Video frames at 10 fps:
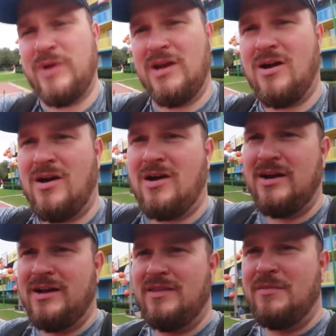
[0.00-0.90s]
we are
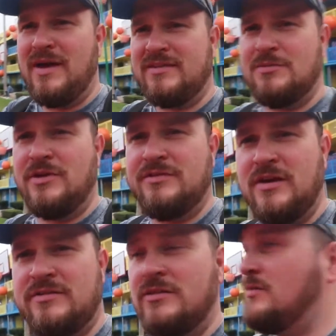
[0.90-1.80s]
in the basketball
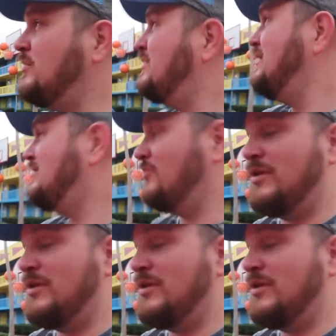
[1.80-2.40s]
section with these